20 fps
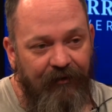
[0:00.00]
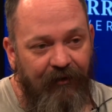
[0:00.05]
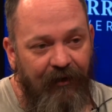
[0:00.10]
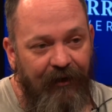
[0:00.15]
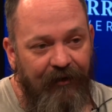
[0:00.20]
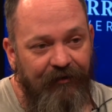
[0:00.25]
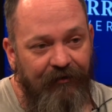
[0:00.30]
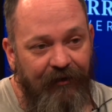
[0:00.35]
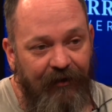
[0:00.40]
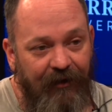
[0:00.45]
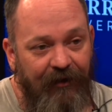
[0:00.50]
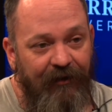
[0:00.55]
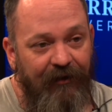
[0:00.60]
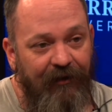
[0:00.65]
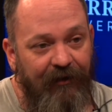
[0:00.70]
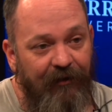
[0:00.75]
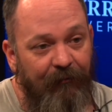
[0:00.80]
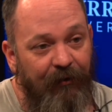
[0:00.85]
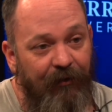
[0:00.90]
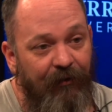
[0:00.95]
are actually in
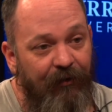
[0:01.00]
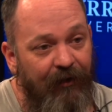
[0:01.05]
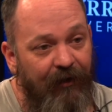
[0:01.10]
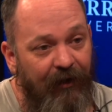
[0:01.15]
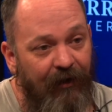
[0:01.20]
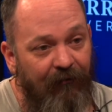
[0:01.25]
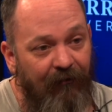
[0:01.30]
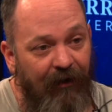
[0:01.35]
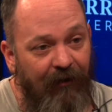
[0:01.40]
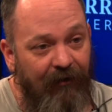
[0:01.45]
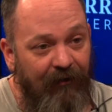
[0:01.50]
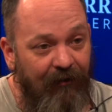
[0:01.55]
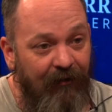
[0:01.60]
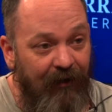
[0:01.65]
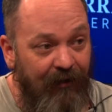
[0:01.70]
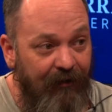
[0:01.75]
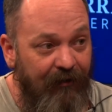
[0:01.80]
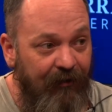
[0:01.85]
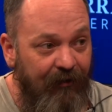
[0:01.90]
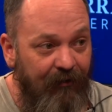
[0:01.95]
the community around here
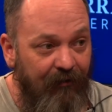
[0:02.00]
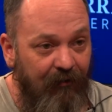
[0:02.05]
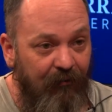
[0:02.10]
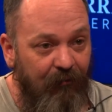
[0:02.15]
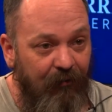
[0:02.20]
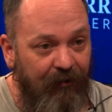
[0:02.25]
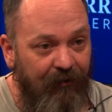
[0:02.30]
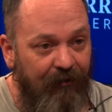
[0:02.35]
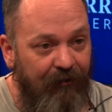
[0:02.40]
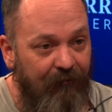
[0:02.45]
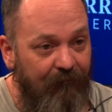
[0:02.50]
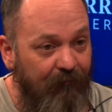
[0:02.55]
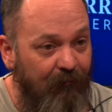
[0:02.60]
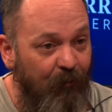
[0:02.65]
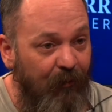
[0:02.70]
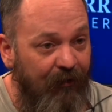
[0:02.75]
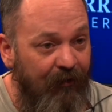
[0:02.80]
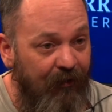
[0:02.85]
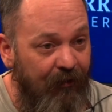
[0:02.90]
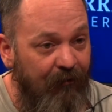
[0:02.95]
that deal with
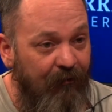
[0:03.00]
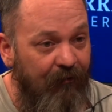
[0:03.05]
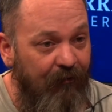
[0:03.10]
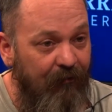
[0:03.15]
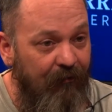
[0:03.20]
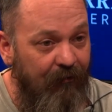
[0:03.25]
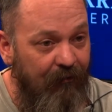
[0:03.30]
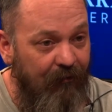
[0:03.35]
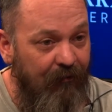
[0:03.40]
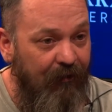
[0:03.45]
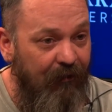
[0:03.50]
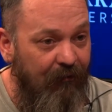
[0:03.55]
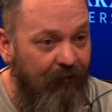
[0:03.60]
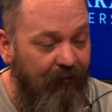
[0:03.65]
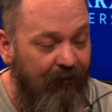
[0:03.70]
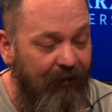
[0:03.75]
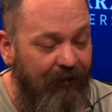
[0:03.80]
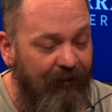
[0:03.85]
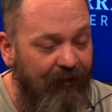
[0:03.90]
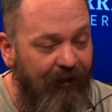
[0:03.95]

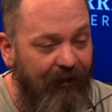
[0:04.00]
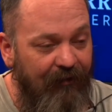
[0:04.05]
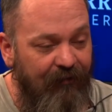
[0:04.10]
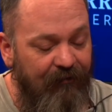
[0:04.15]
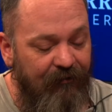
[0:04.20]
youth like that.